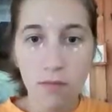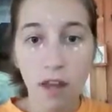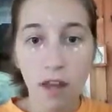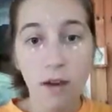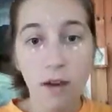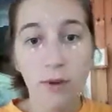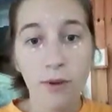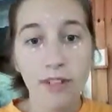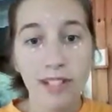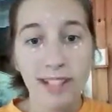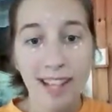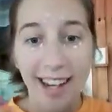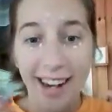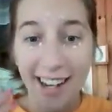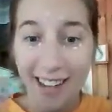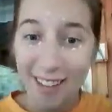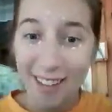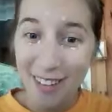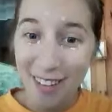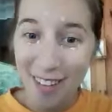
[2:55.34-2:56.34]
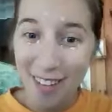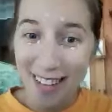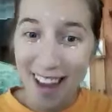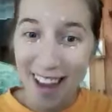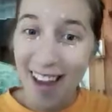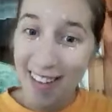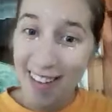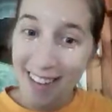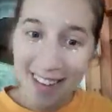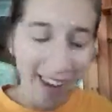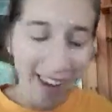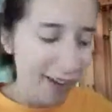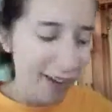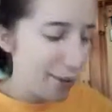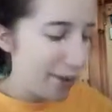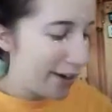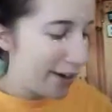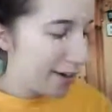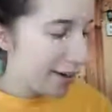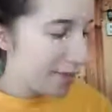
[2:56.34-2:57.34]
Once again, I look kind of
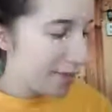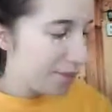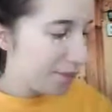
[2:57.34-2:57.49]
weird.